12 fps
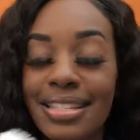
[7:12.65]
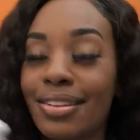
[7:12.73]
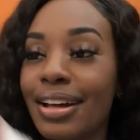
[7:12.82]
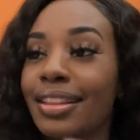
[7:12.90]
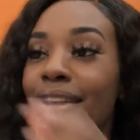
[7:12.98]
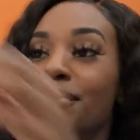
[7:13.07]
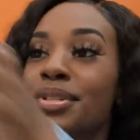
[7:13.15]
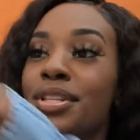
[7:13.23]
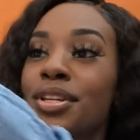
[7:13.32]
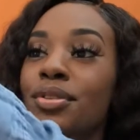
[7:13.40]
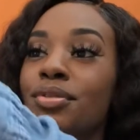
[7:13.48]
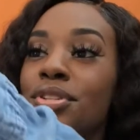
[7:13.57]
So I thought it was
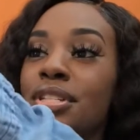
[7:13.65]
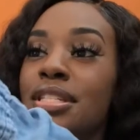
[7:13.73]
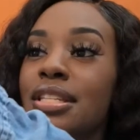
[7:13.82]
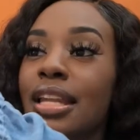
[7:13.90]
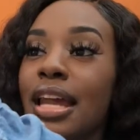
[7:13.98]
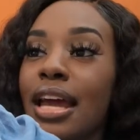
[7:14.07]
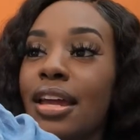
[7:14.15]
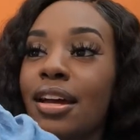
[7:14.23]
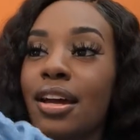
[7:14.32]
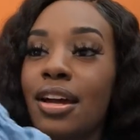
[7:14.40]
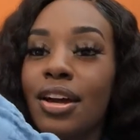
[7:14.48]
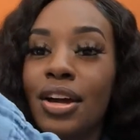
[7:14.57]
cute just to like
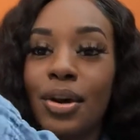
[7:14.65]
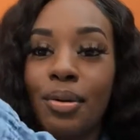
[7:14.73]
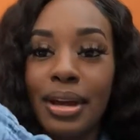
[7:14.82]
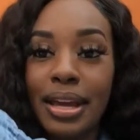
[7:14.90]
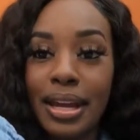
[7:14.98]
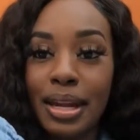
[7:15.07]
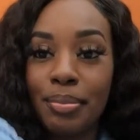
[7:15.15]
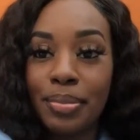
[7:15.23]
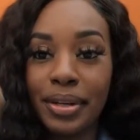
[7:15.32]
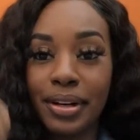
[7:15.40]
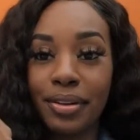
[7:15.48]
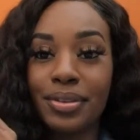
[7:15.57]
go ahead and
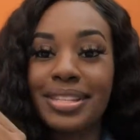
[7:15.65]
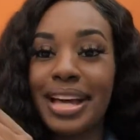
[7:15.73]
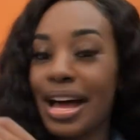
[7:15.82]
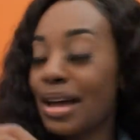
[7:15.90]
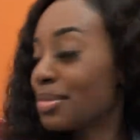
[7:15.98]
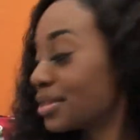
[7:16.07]
put it on top.